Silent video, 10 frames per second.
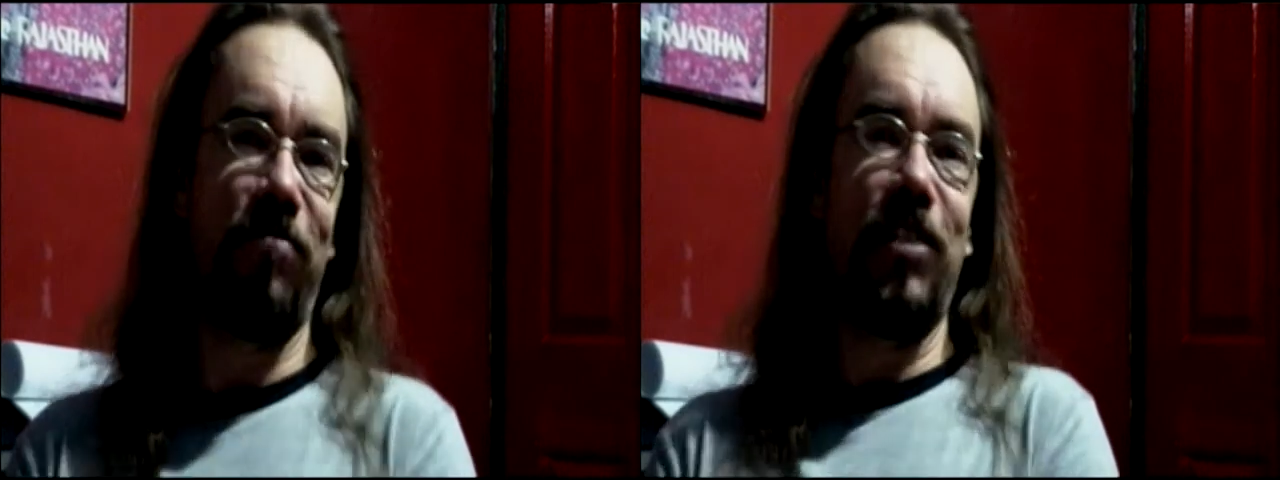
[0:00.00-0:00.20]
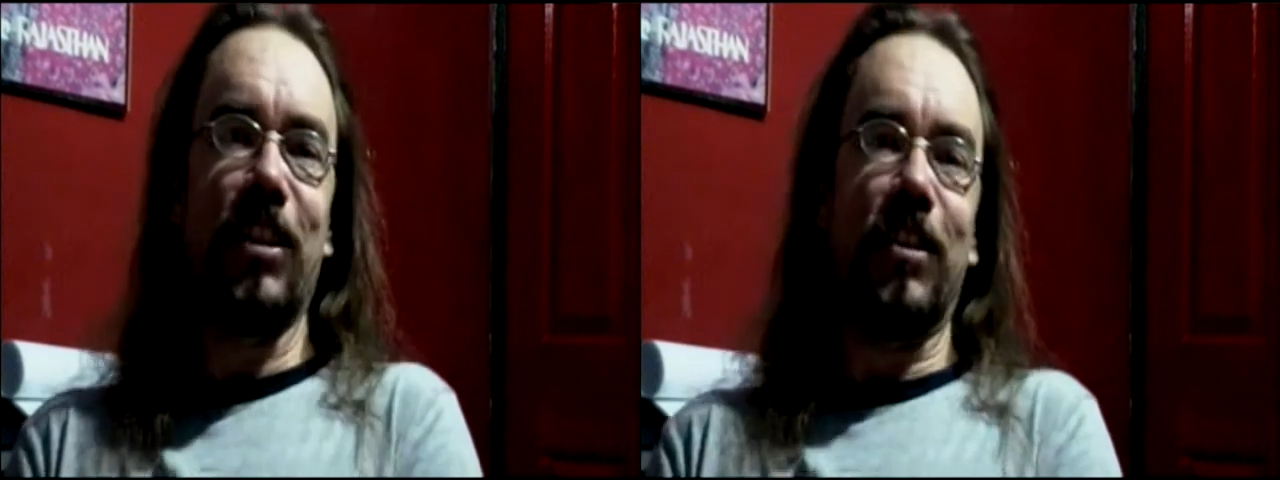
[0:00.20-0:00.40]

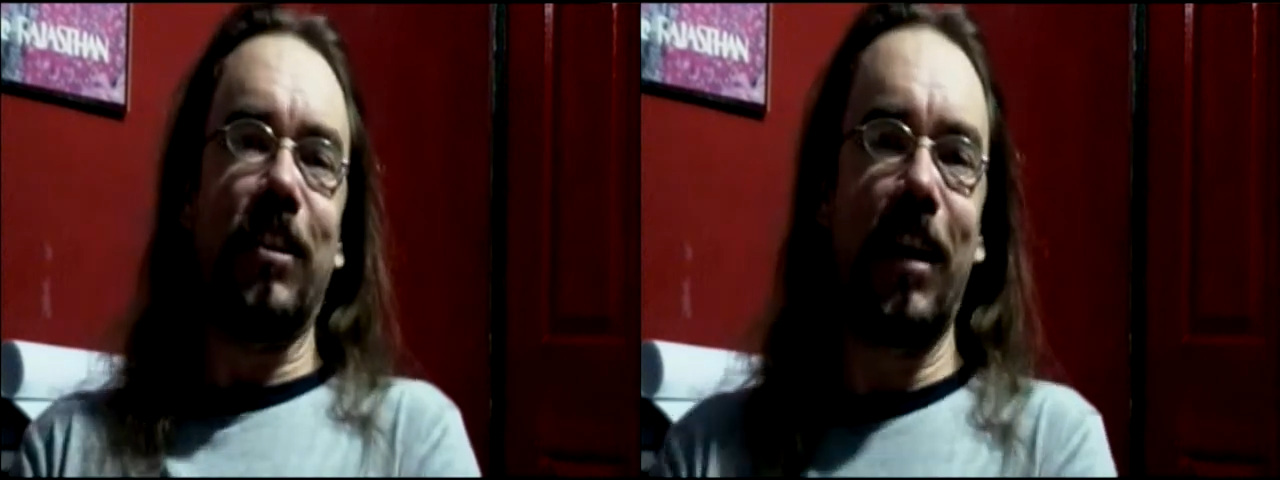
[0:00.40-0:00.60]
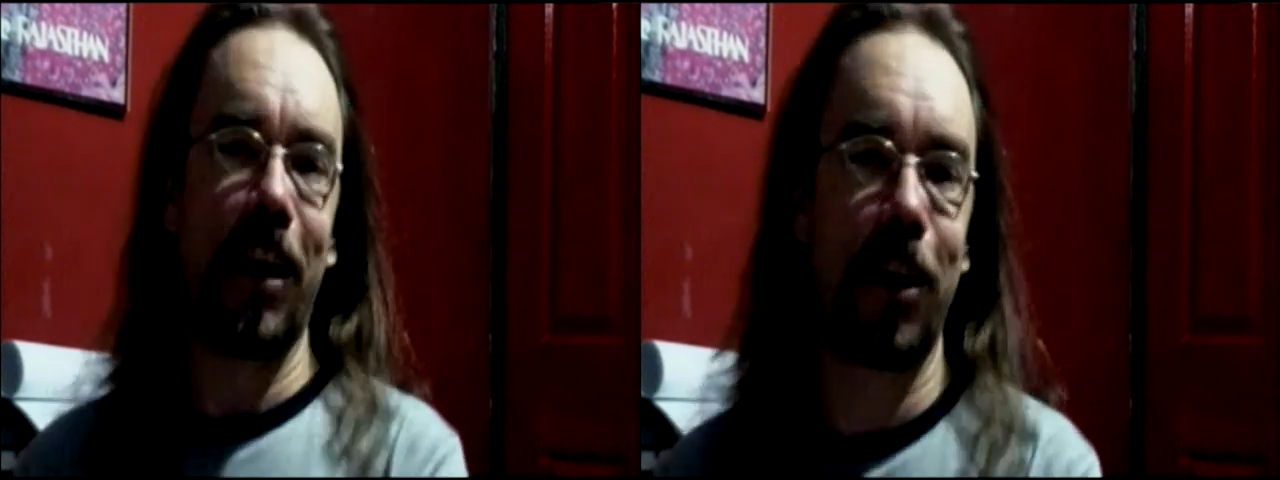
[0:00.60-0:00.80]
doesn't
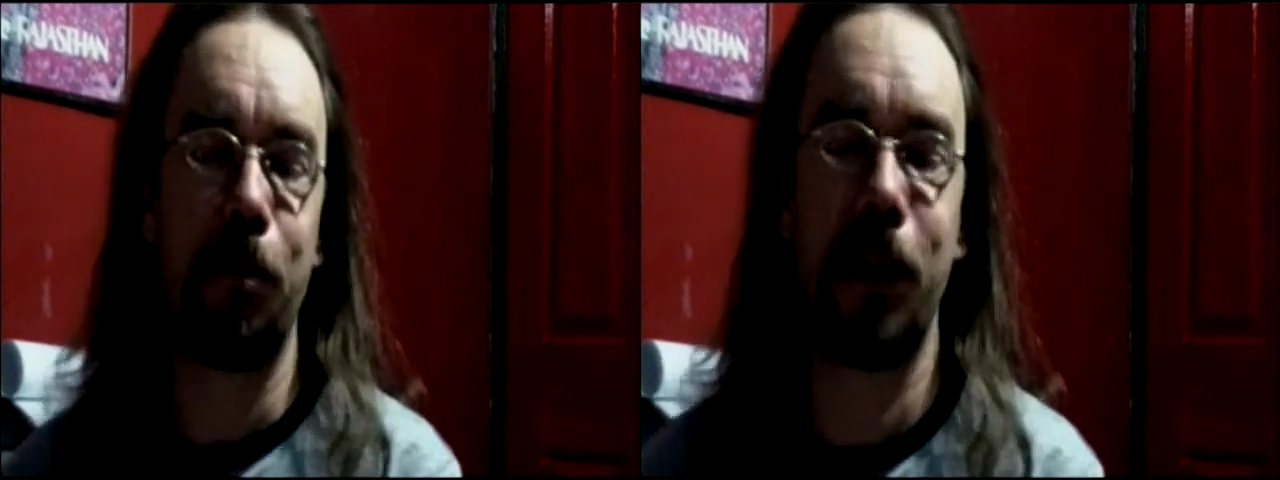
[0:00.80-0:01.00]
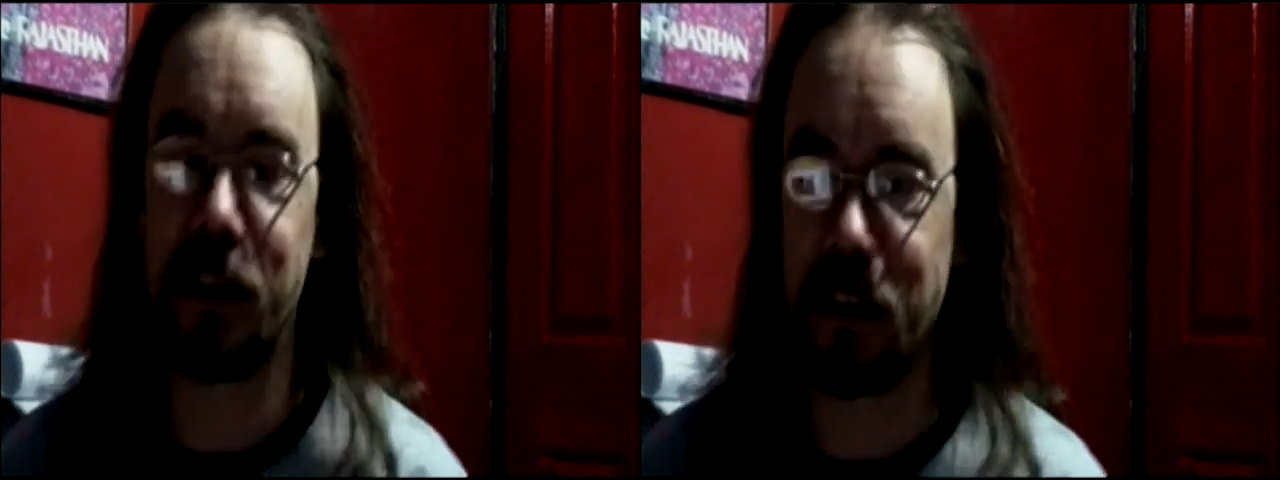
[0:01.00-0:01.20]
get
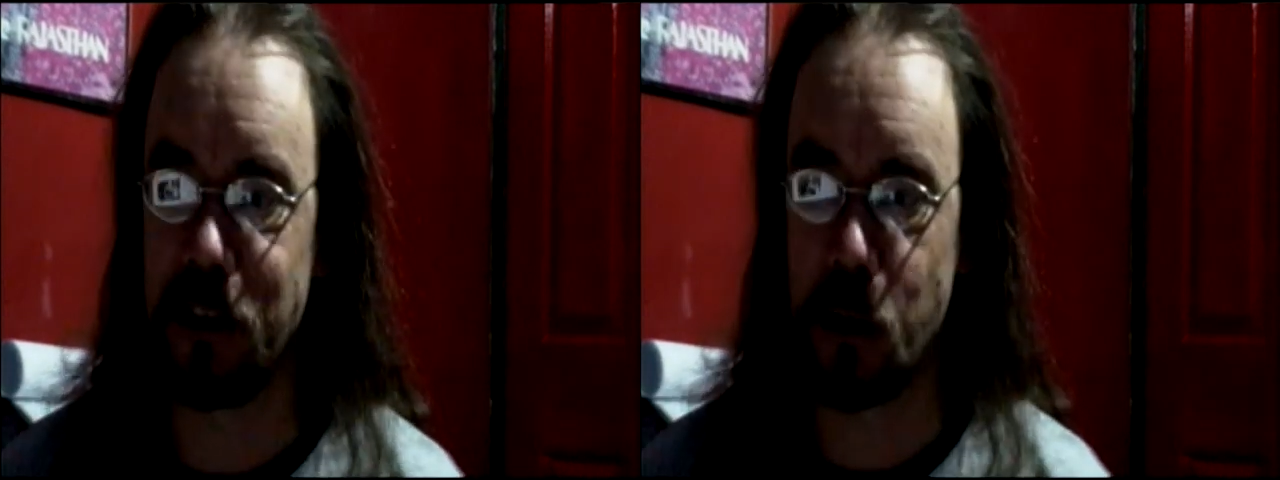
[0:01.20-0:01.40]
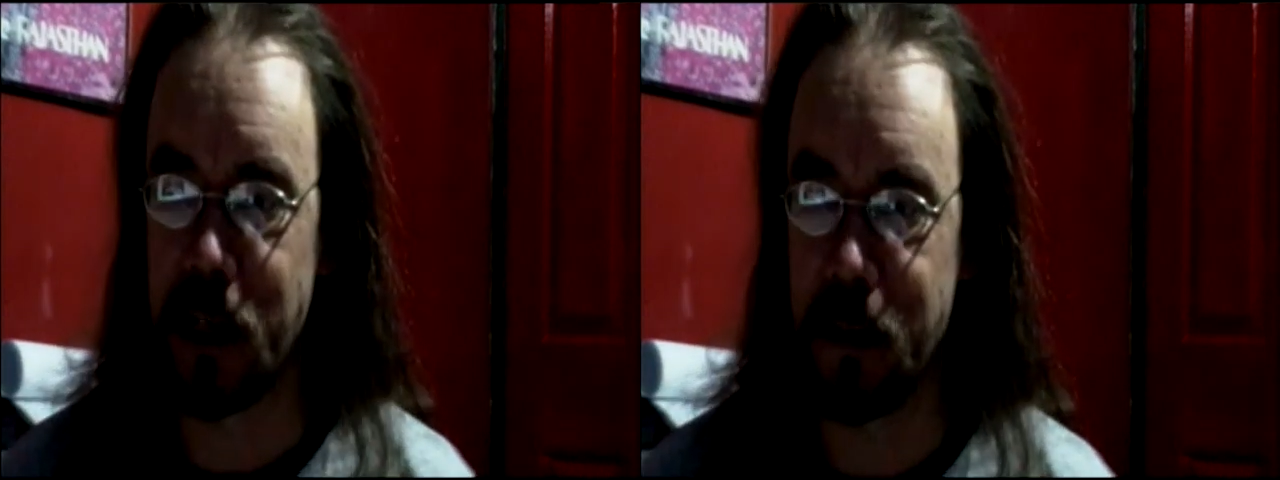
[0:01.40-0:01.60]
completed in
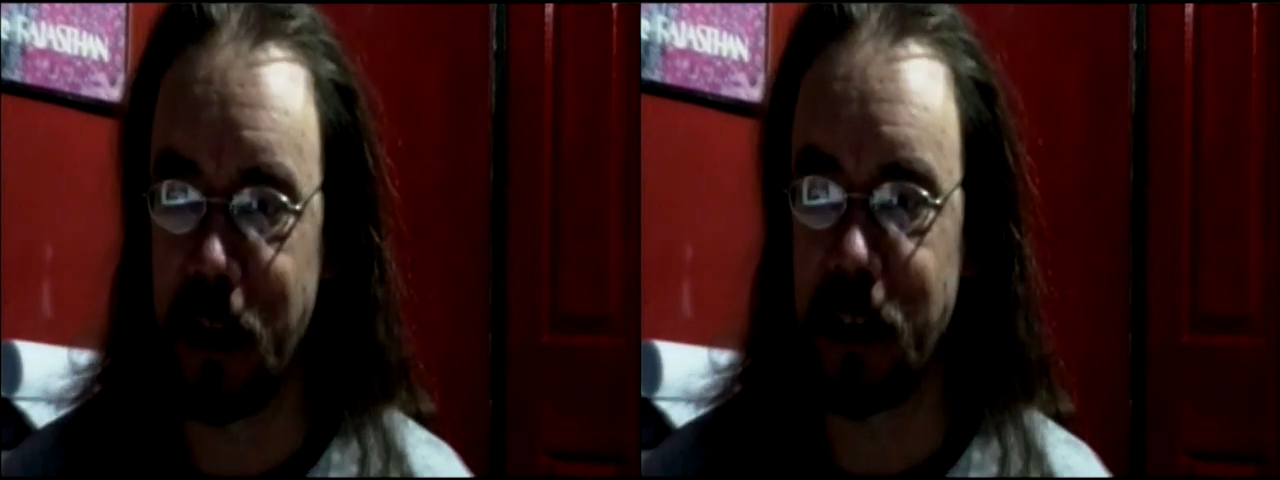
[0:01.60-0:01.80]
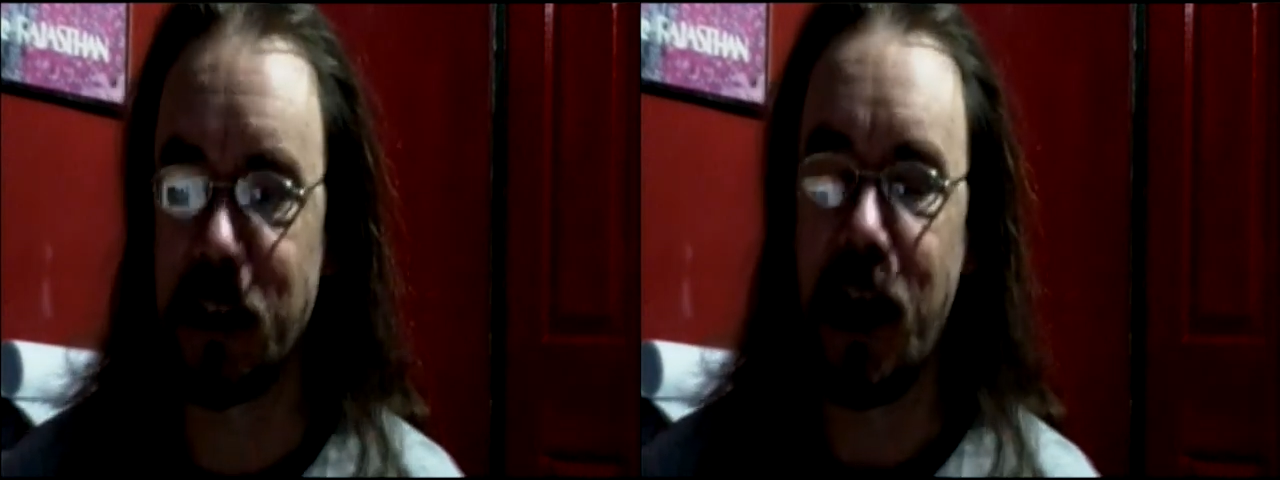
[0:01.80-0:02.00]
20
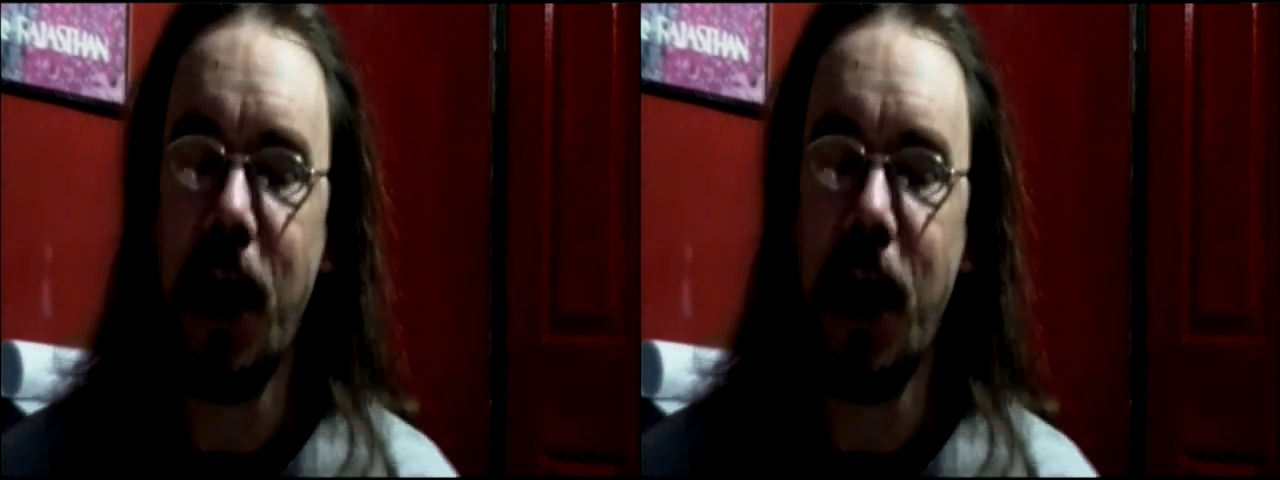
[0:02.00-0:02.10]
minutes.